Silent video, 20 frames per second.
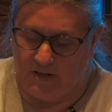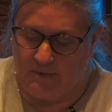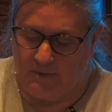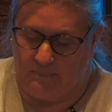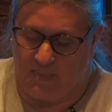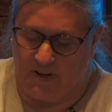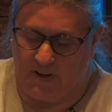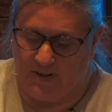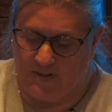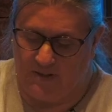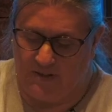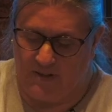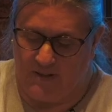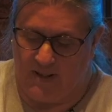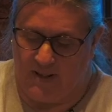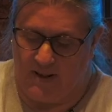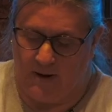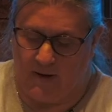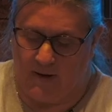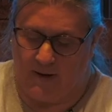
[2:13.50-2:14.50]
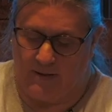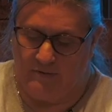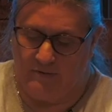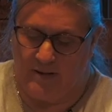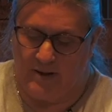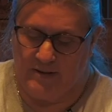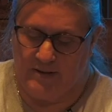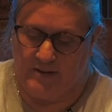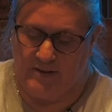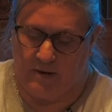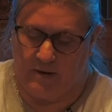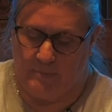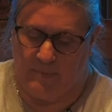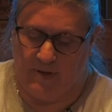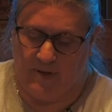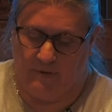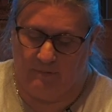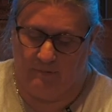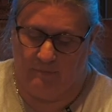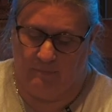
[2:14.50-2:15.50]
bits, and then I'll leave the inside
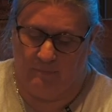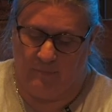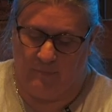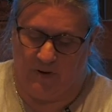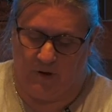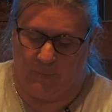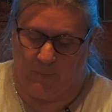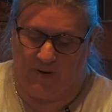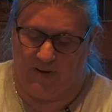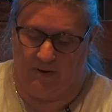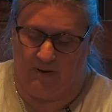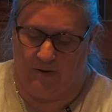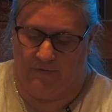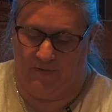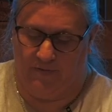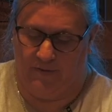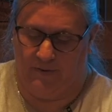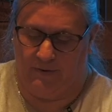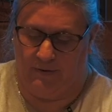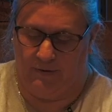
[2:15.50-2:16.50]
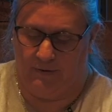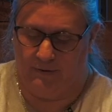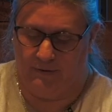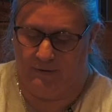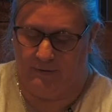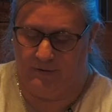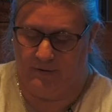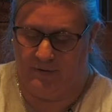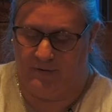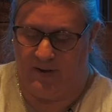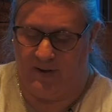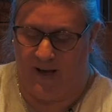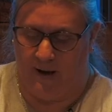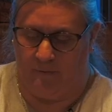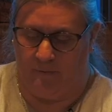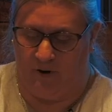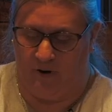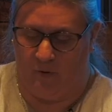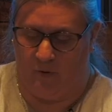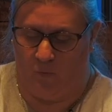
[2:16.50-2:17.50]
bit, middle bit on the
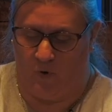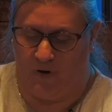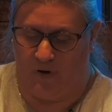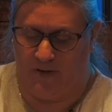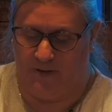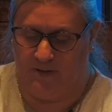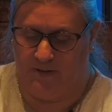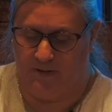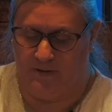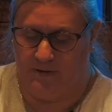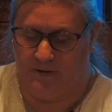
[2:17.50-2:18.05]
tower white.